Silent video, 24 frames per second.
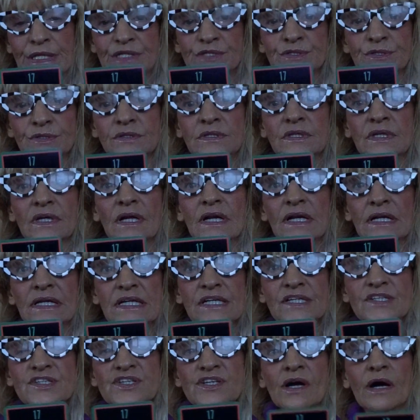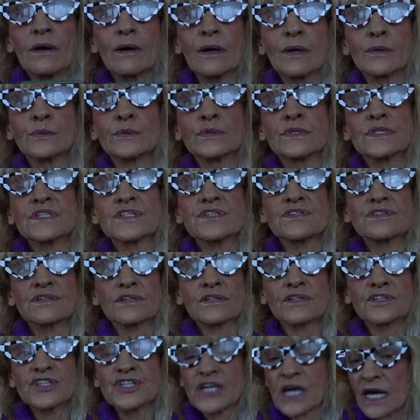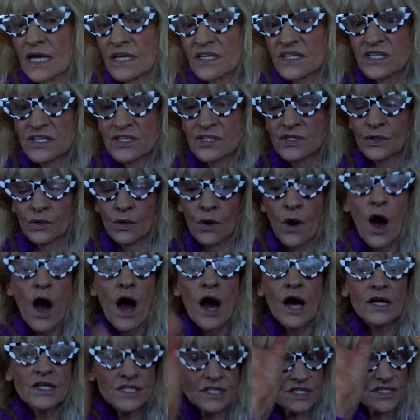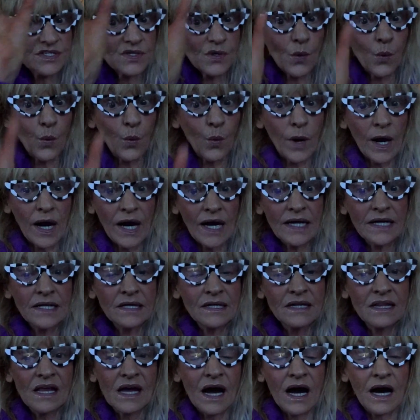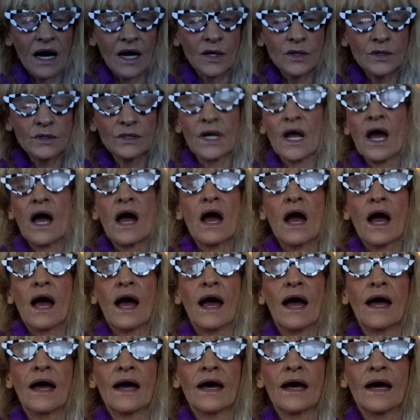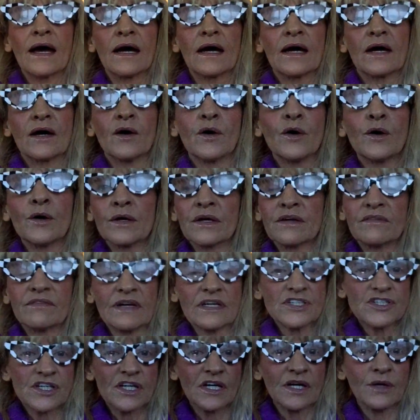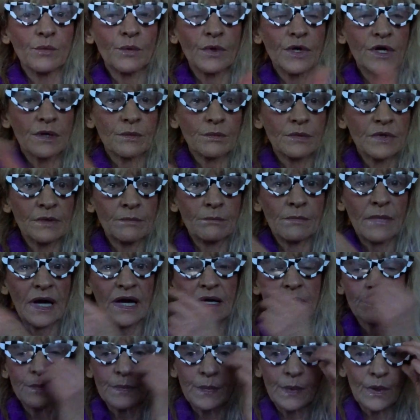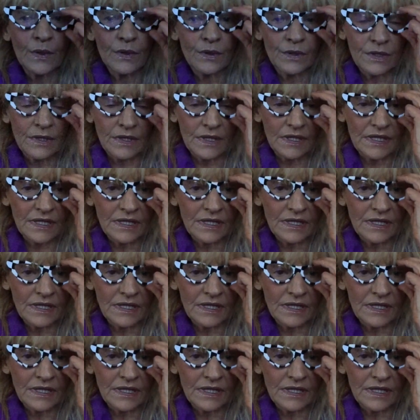to delete. So I would suggest to just write it down, or eventually work with my book,